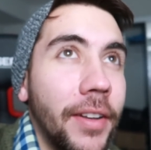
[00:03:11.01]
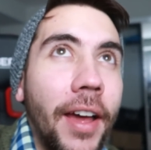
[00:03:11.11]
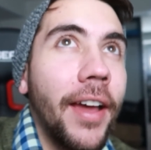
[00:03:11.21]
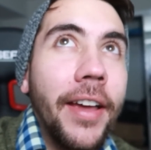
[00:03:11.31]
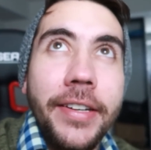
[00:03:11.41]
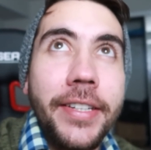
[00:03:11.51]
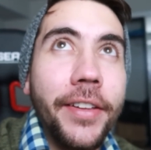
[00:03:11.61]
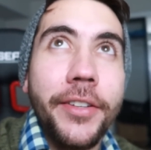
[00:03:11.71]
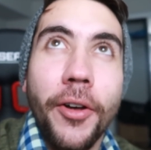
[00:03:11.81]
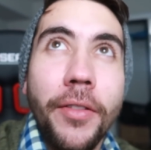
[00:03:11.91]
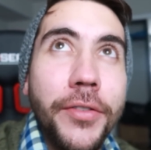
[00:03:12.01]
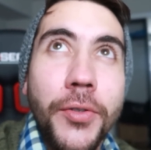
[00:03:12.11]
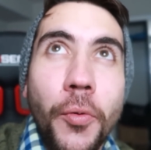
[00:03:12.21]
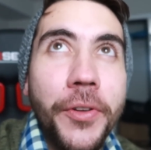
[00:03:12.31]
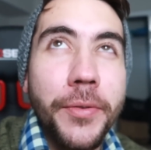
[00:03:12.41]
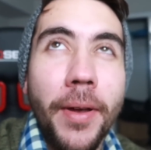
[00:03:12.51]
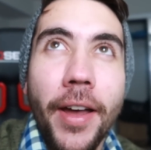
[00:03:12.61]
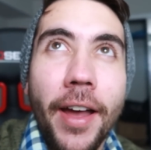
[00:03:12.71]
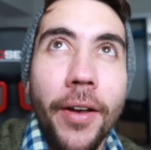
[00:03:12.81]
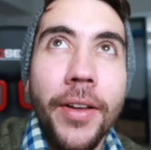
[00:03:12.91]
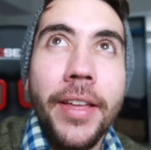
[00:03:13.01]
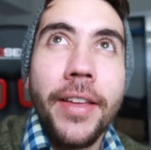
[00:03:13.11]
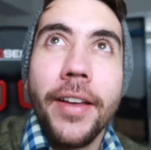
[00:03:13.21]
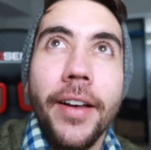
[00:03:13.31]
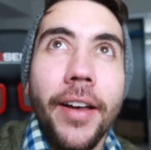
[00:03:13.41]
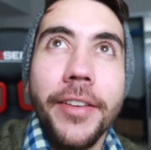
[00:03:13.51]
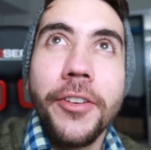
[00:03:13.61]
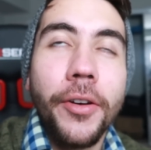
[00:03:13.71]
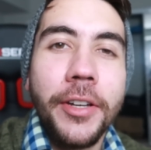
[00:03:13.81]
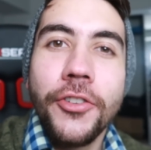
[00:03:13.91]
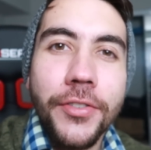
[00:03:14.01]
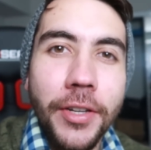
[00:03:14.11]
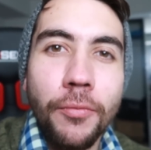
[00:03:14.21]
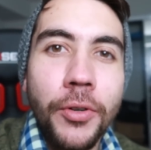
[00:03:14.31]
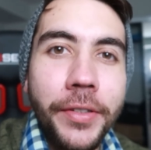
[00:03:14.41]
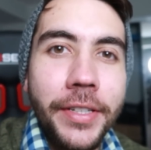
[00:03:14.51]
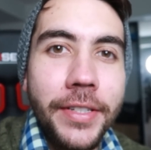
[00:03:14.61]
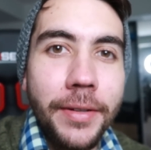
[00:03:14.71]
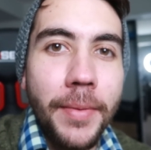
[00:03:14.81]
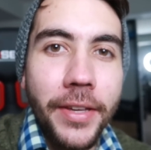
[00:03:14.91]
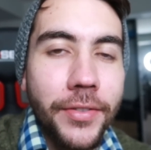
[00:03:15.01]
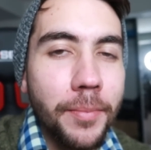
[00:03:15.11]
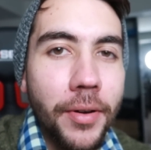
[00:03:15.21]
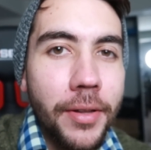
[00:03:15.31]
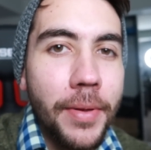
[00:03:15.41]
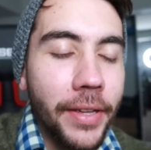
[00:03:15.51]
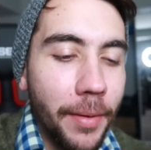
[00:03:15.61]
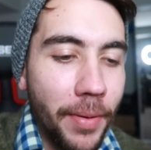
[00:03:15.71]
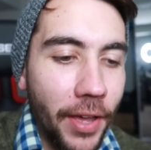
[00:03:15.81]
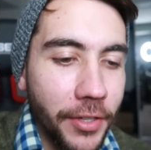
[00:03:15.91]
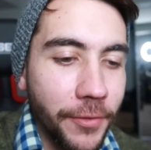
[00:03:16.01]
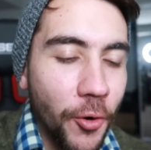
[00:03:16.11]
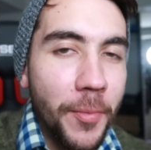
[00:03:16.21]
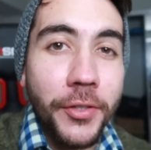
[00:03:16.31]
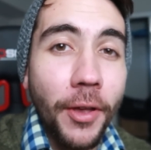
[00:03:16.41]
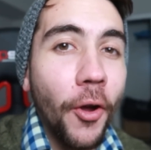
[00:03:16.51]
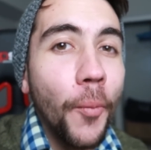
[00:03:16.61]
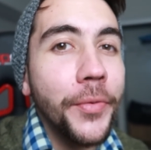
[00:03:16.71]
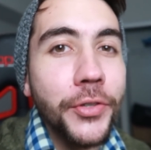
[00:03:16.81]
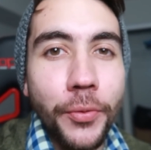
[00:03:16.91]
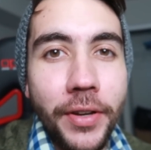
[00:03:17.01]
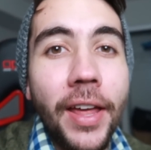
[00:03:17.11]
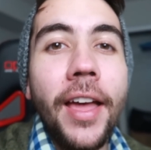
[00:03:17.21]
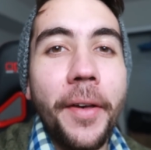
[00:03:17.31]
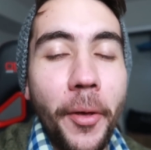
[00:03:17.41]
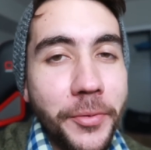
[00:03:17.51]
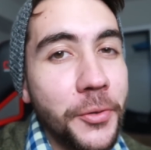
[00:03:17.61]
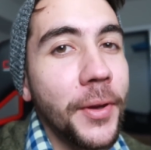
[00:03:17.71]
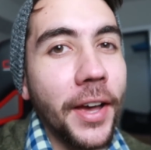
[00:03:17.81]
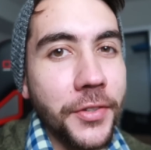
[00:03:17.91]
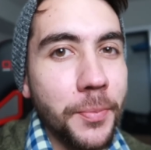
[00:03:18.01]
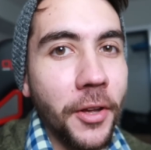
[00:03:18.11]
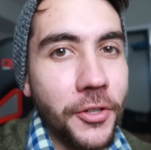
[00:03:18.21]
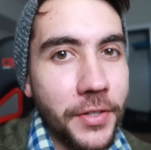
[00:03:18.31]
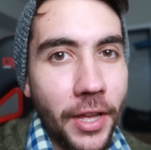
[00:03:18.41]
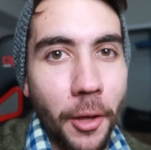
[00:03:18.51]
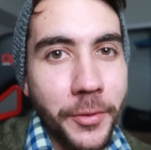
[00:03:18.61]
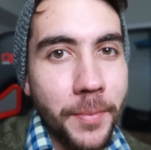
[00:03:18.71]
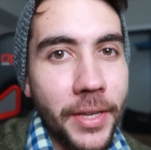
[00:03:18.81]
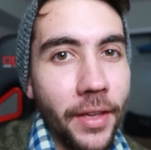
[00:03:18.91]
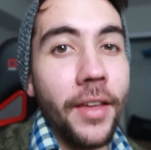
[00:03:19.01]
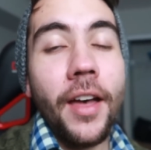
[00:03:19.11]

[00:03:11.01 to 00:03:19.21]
And I could tell you all the stories about how it really did make some pretty big impacts for me. So I hope this one helps you guys as much as it helped me.